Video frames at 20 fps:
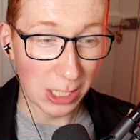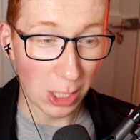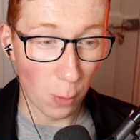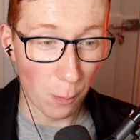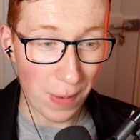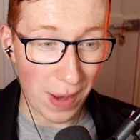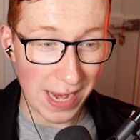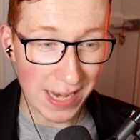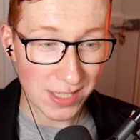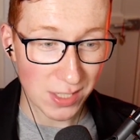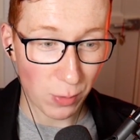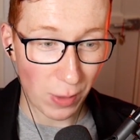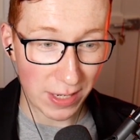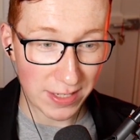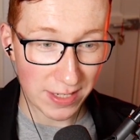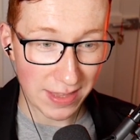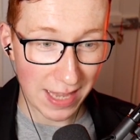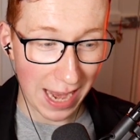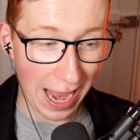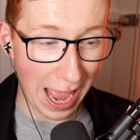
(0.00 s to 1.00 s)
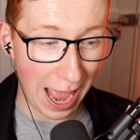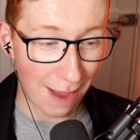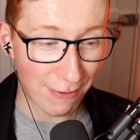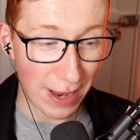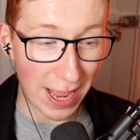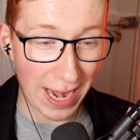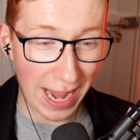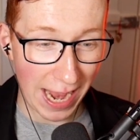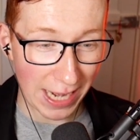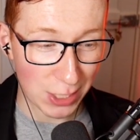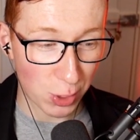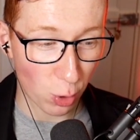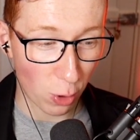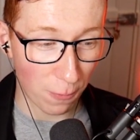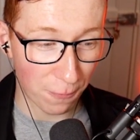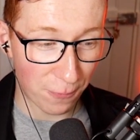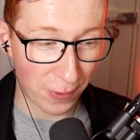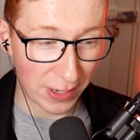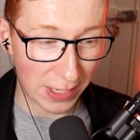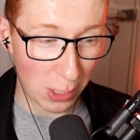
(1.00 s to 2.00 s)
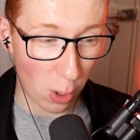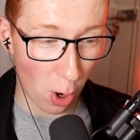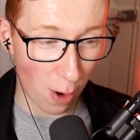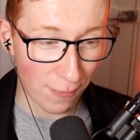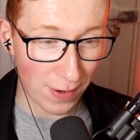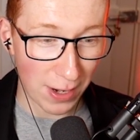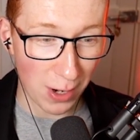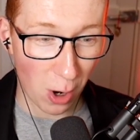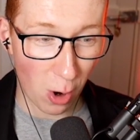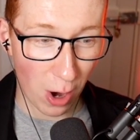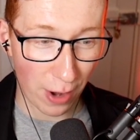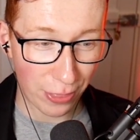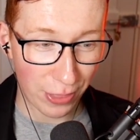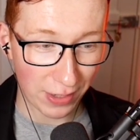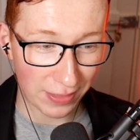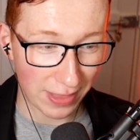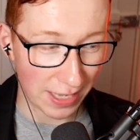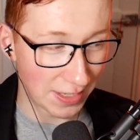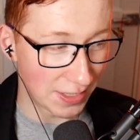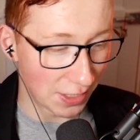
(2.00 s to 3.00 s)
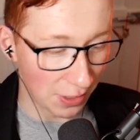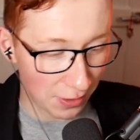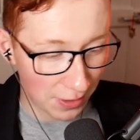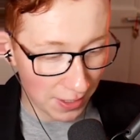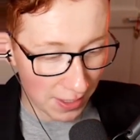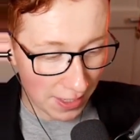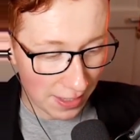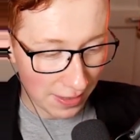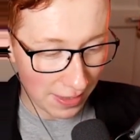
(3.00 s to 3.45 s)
a little base. Wait, did they have an actual video of it? Oh, I think they do.